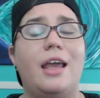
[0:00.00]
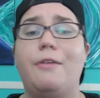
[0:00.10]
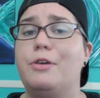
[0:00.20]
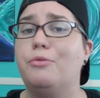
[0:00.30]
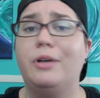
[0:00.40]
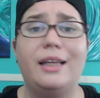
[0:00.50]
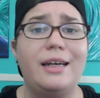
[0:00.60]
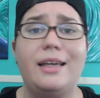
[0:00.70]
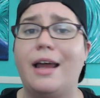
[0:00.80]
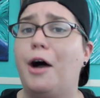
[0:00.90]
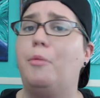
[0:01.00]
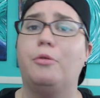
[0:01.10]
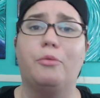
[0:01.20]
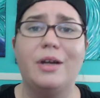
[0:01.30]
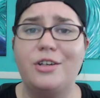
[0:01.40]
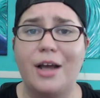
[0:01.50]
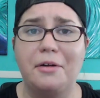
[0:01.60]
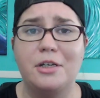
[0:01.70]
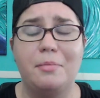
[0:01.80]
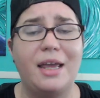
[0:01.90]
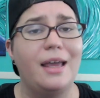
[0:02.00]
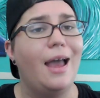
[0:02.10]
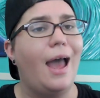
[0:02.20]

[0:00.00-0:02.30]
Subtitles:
If you really need help, reach out to me.